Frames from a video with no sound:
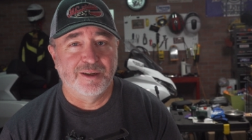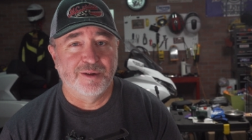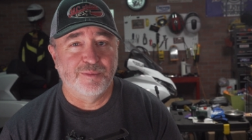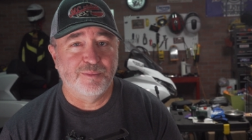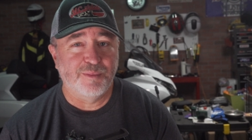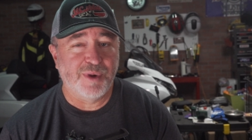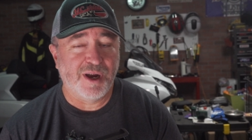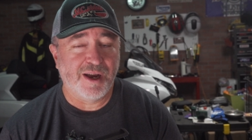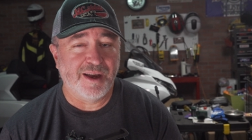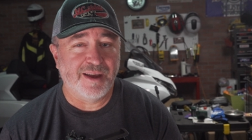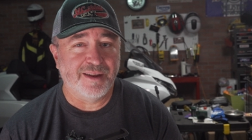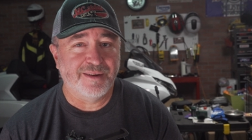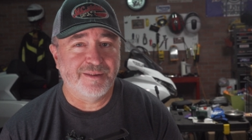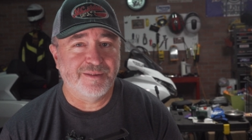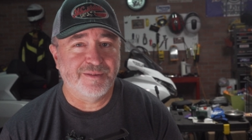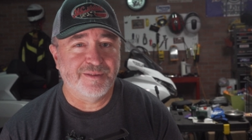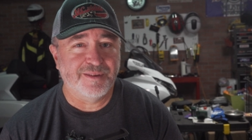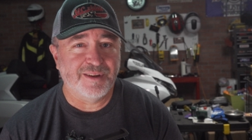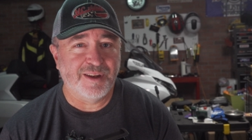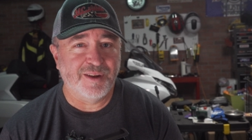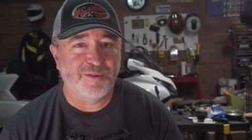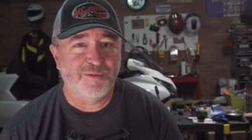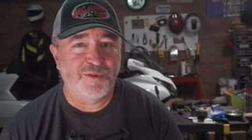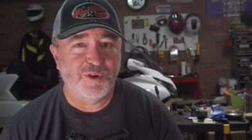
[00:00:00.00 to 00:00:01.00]
But
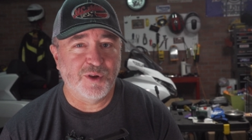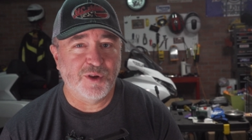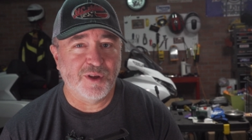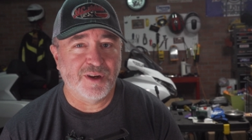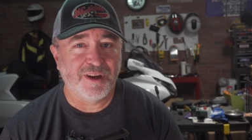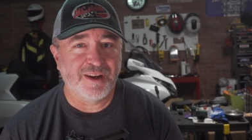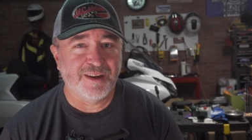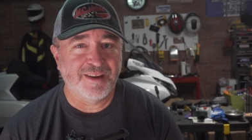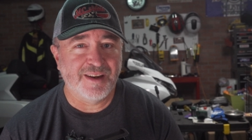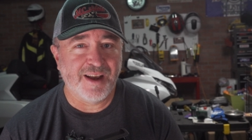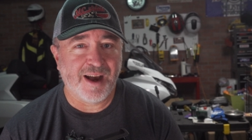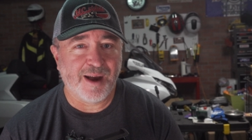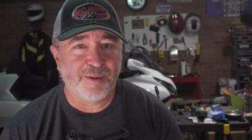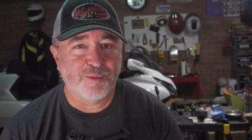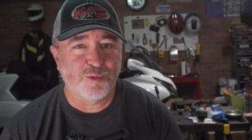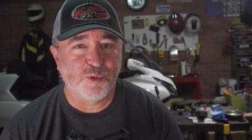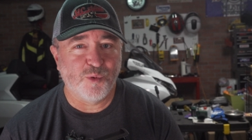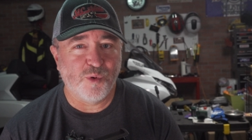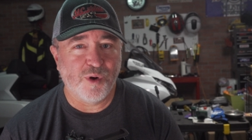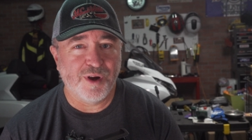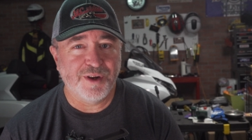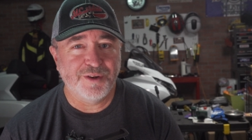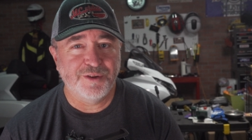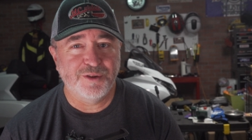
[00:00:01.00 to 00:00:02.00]
if you can adopt
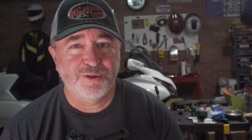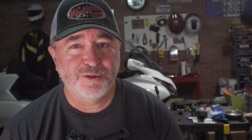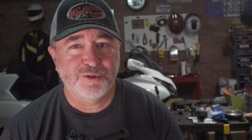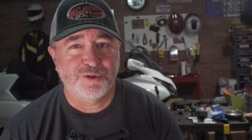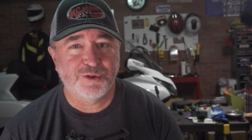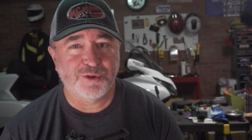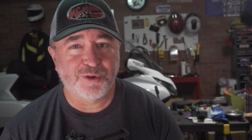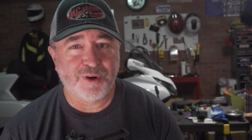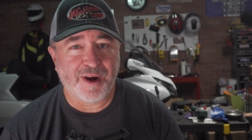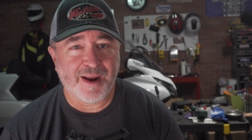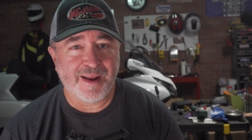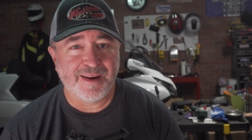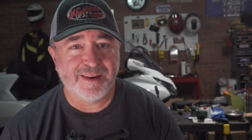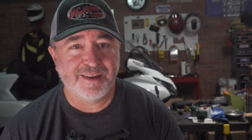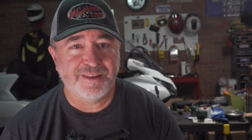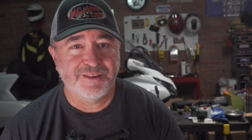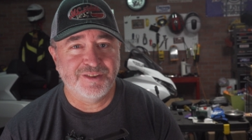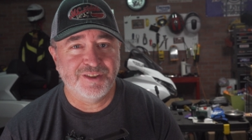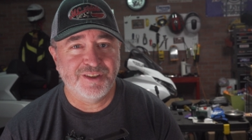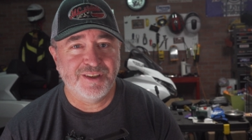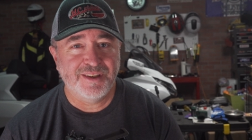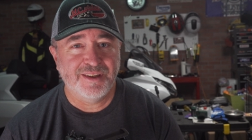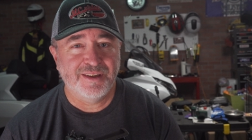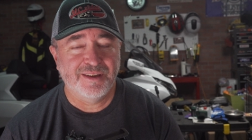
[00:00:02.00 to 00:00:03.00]
one new
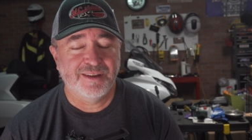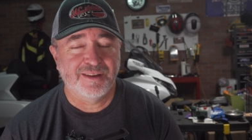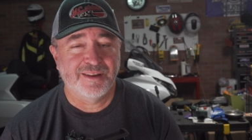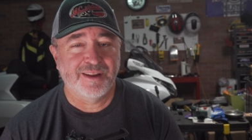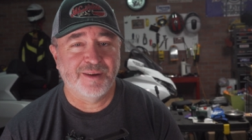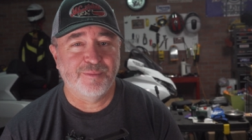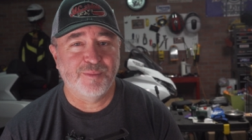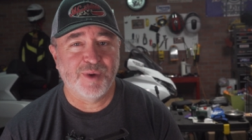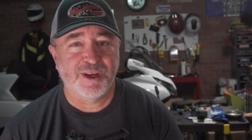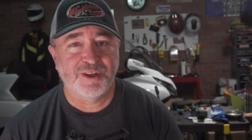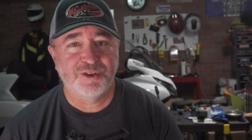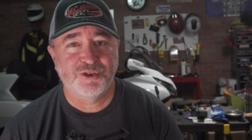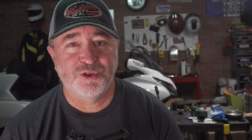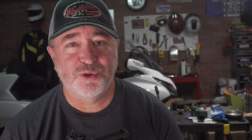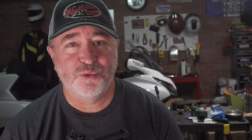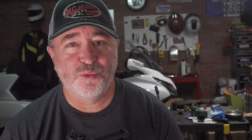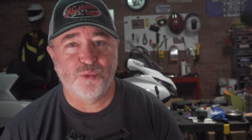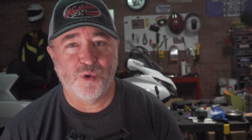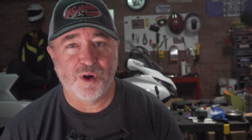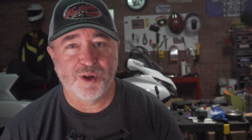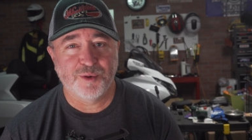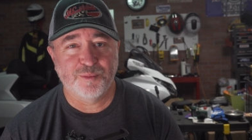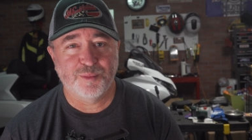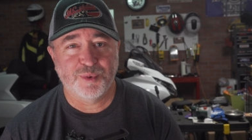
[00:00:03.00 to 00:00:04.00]
strategy that makes you
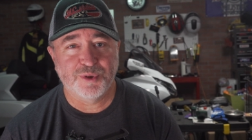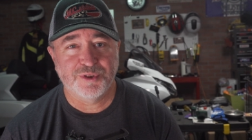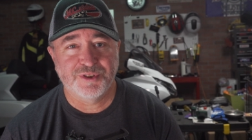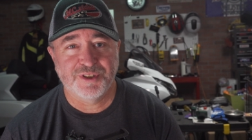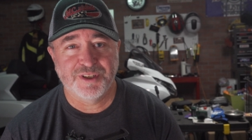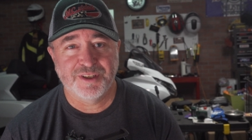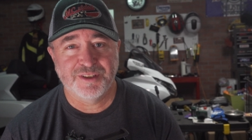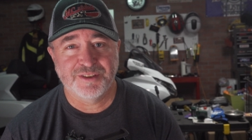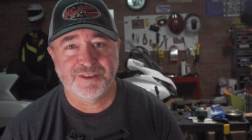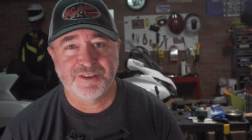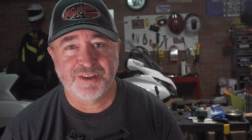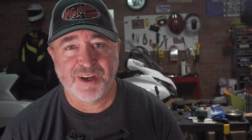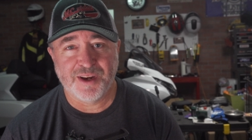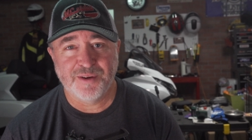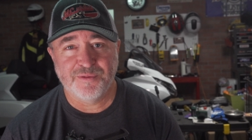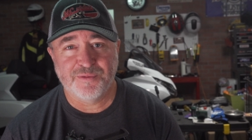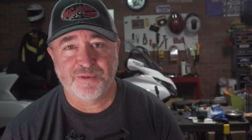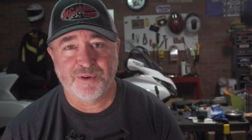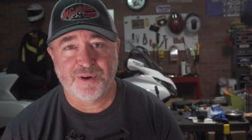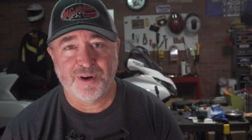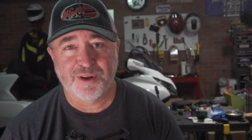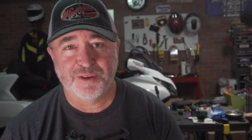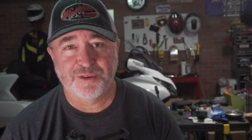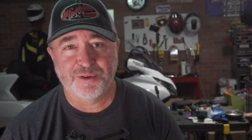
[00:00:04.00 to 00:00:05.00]
one percent
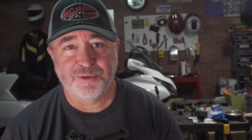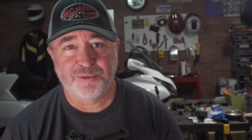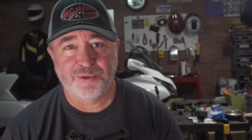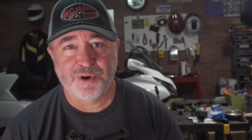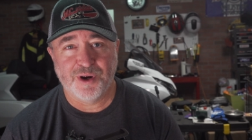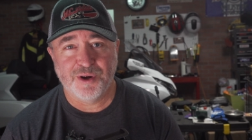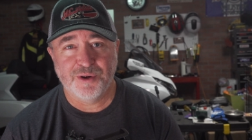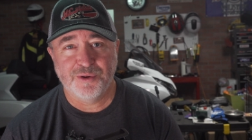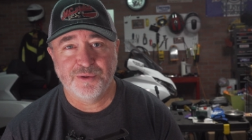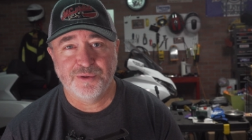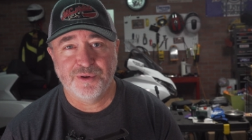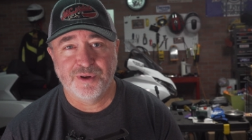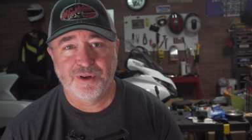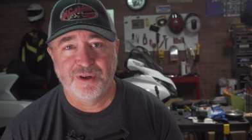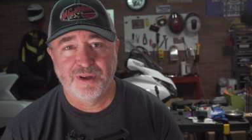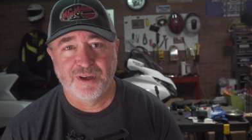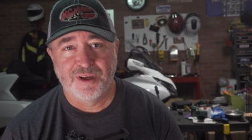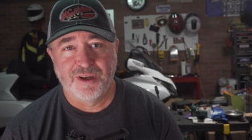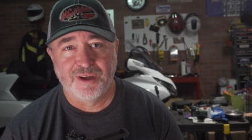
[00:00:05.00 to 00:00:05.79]
safer on the road,